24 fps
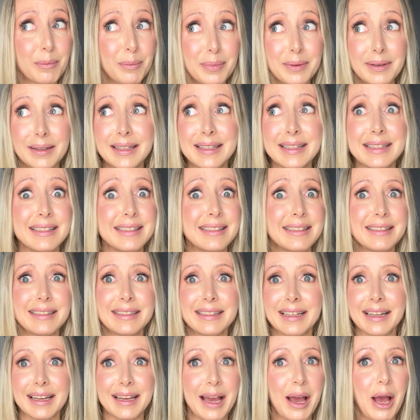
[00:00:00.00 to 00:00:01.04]

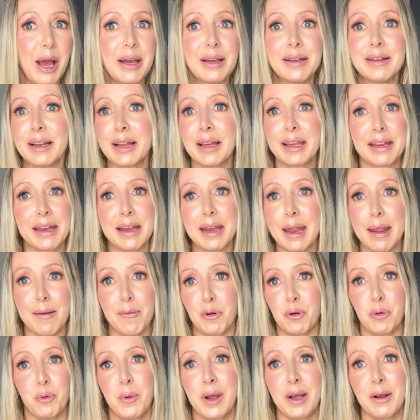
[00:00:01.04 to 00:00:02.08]
basically, I like
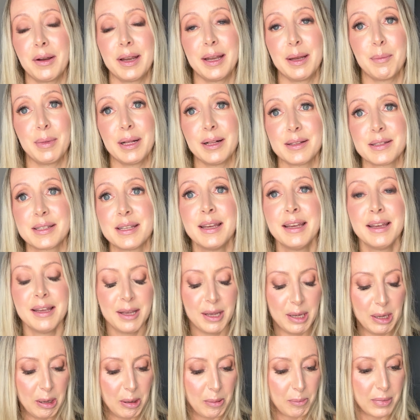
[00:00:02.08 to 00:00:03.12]
never wear any belts
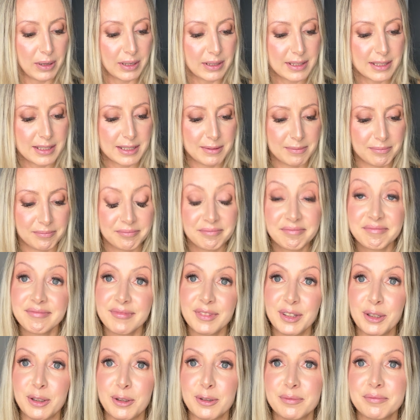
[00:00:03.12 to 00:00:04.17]
but
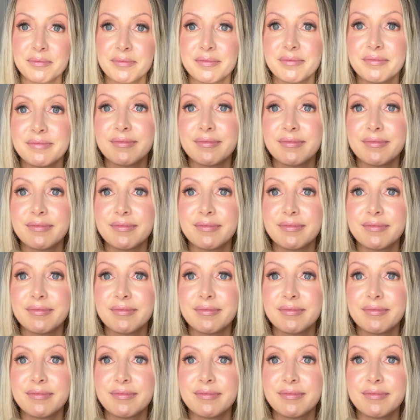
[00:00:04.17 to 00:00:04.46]
you know